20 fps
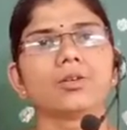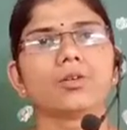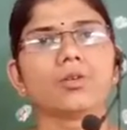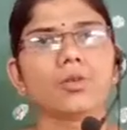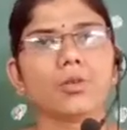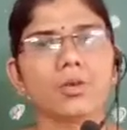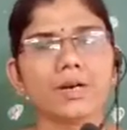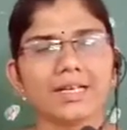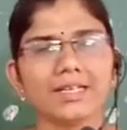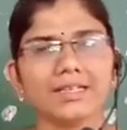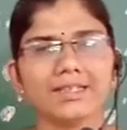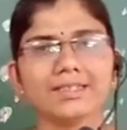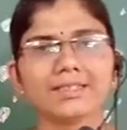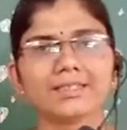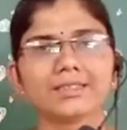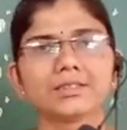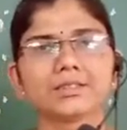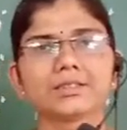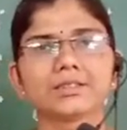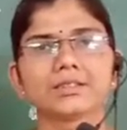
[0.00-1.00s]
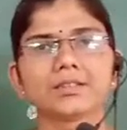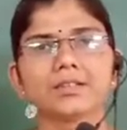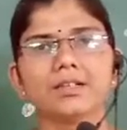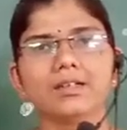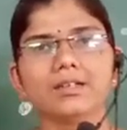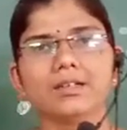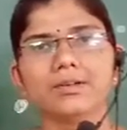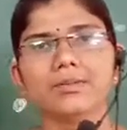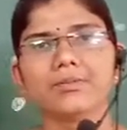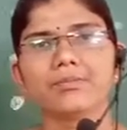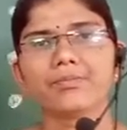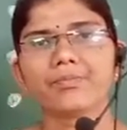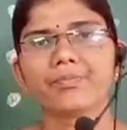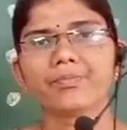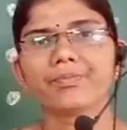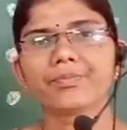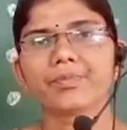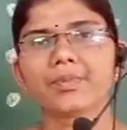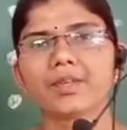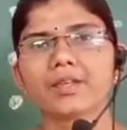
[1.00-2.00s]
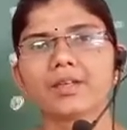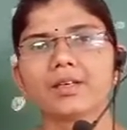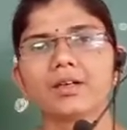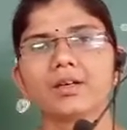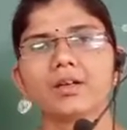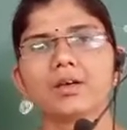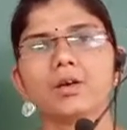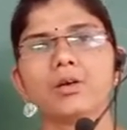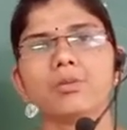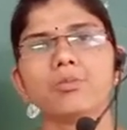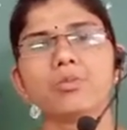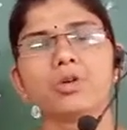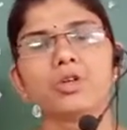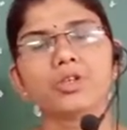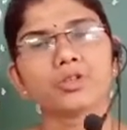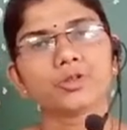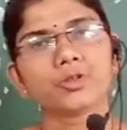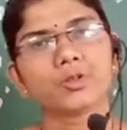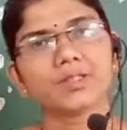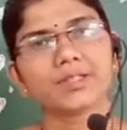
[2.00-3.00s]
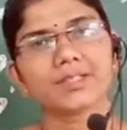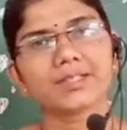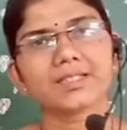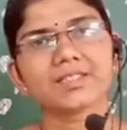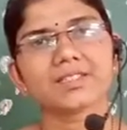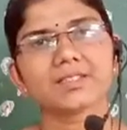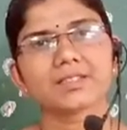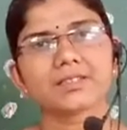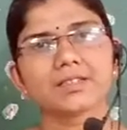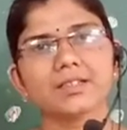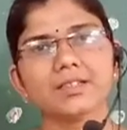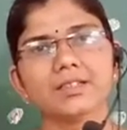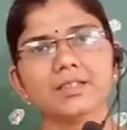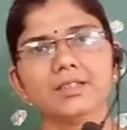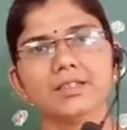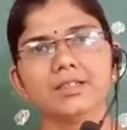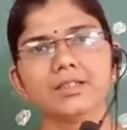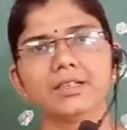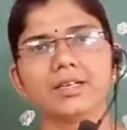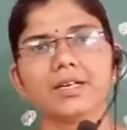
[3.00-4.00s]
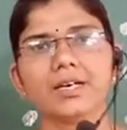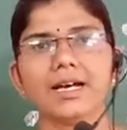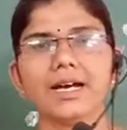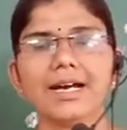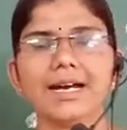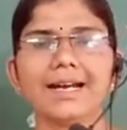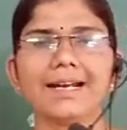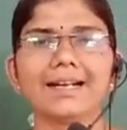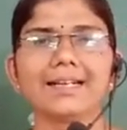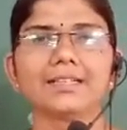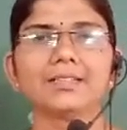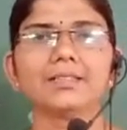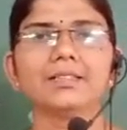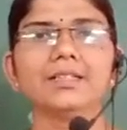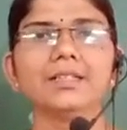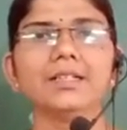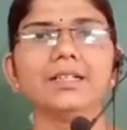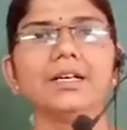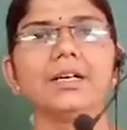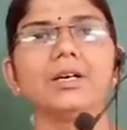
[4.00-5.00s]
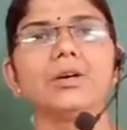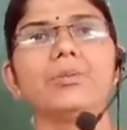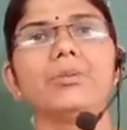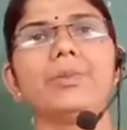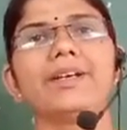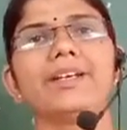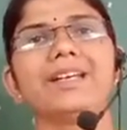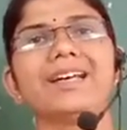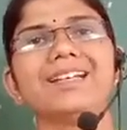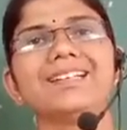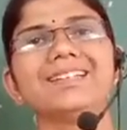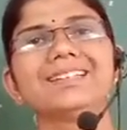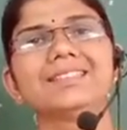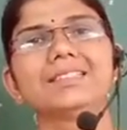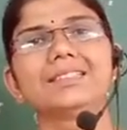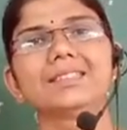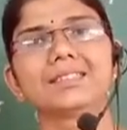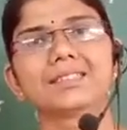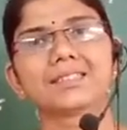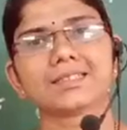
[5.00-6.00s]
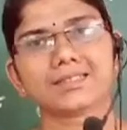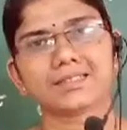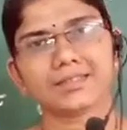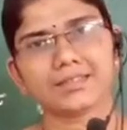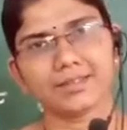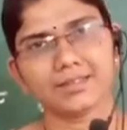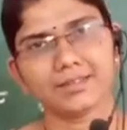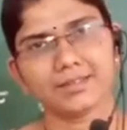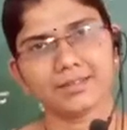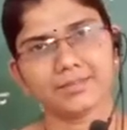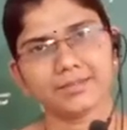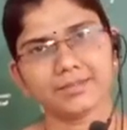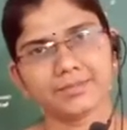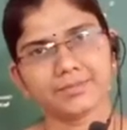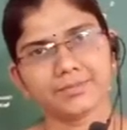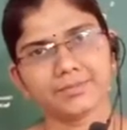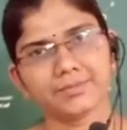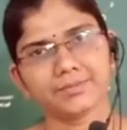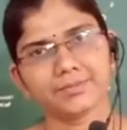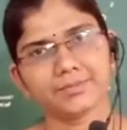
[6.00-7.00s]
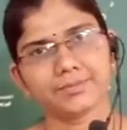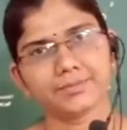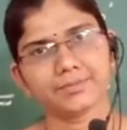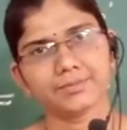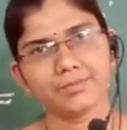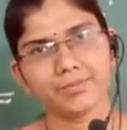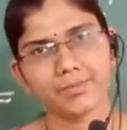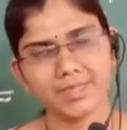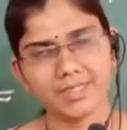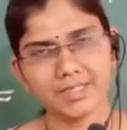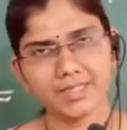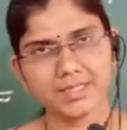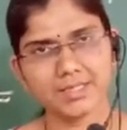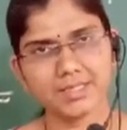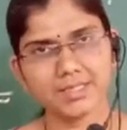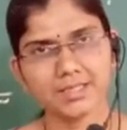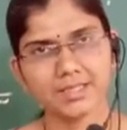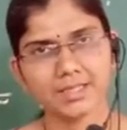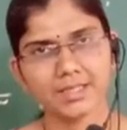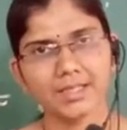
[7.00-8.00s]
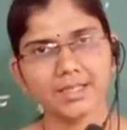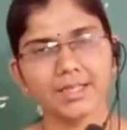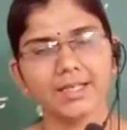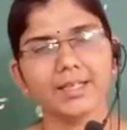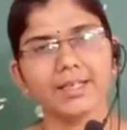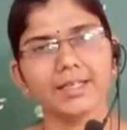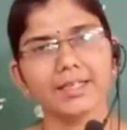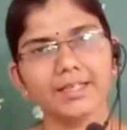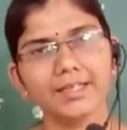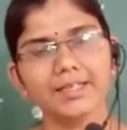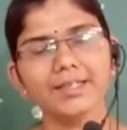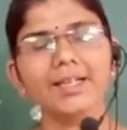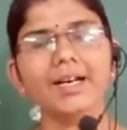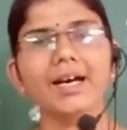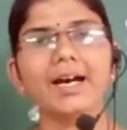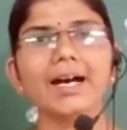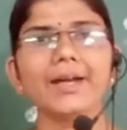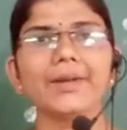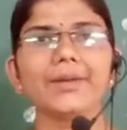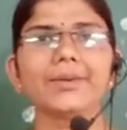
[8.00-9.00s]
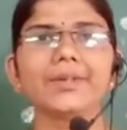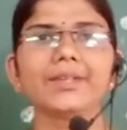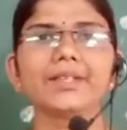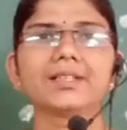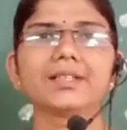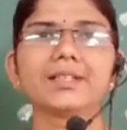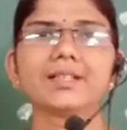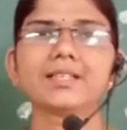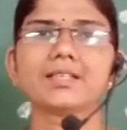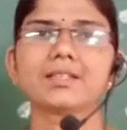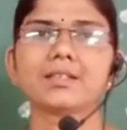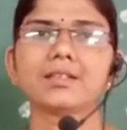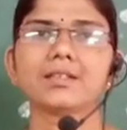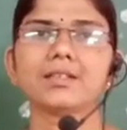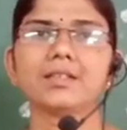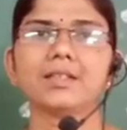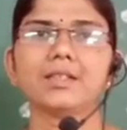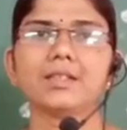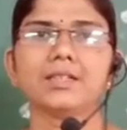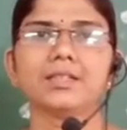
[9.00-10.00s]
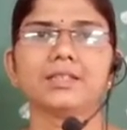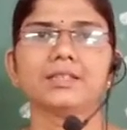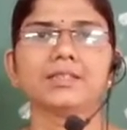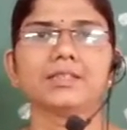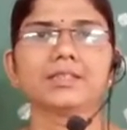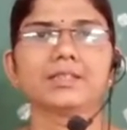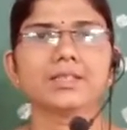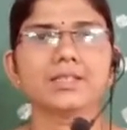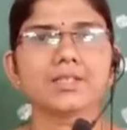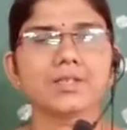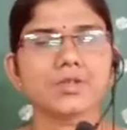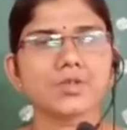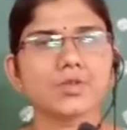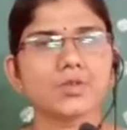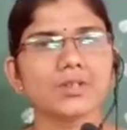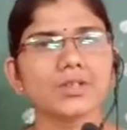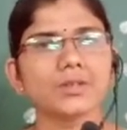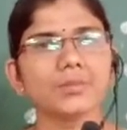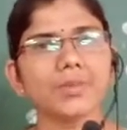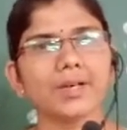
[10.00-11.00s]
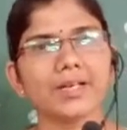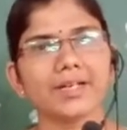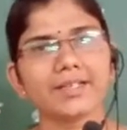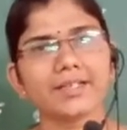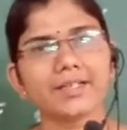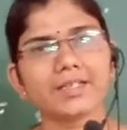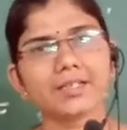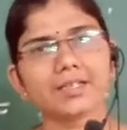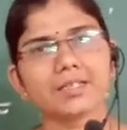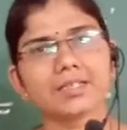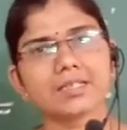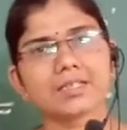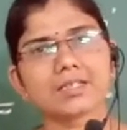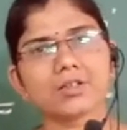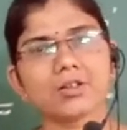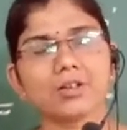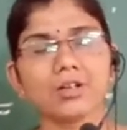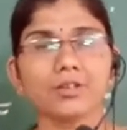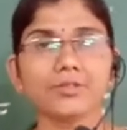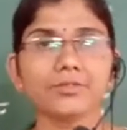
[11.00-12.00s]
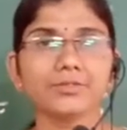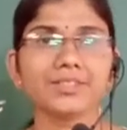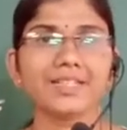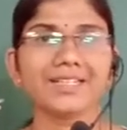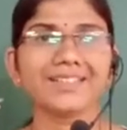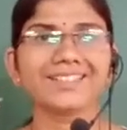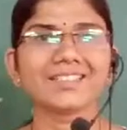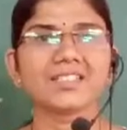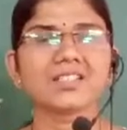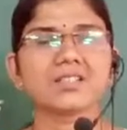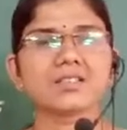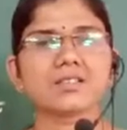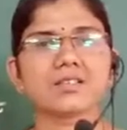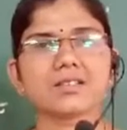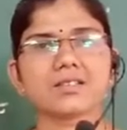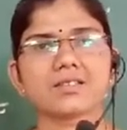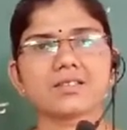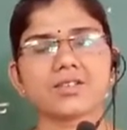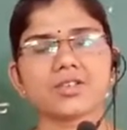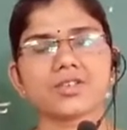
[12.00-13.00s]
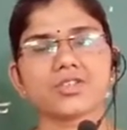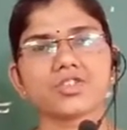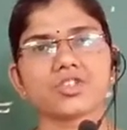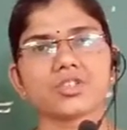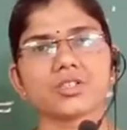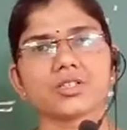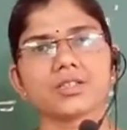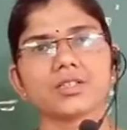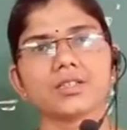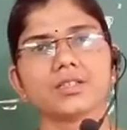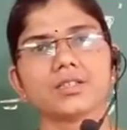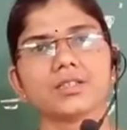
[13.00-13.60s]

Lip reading: covalent crystal, molecular crystal and the metallic crystal. Means in the ionic crystal, the constituent particles of that crystal structure